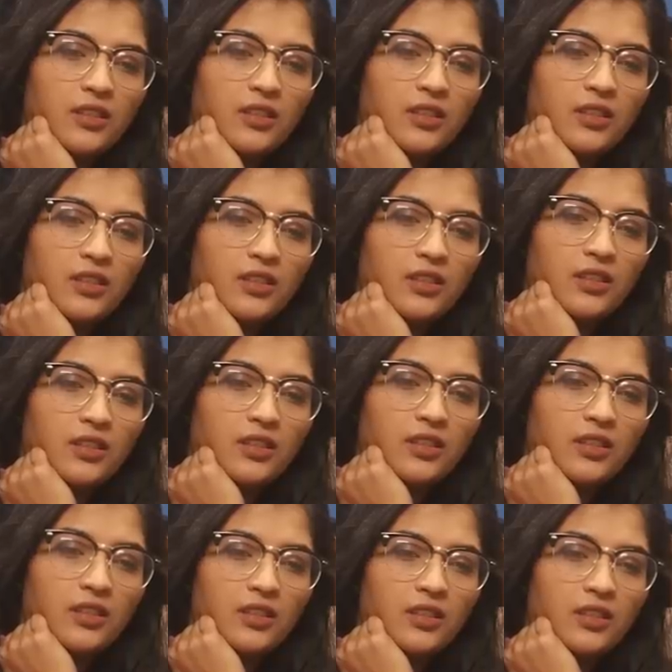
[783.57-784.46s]

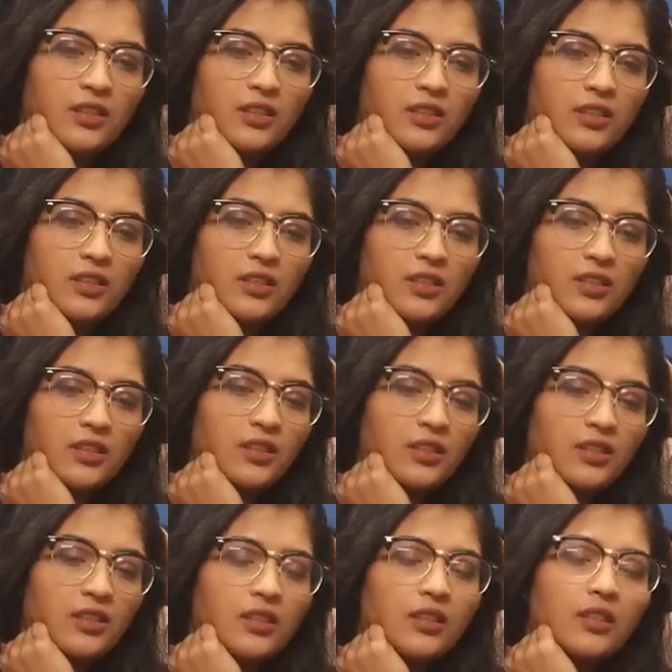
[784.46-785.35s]

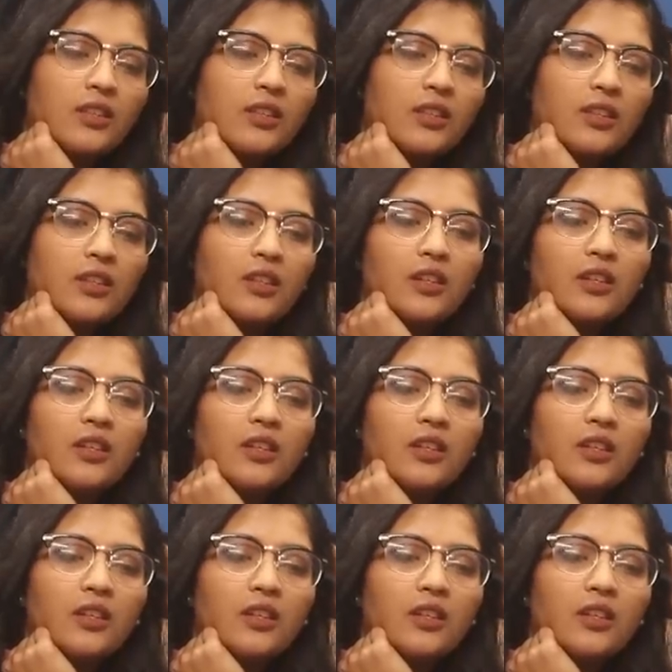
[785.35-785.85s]
[no speech]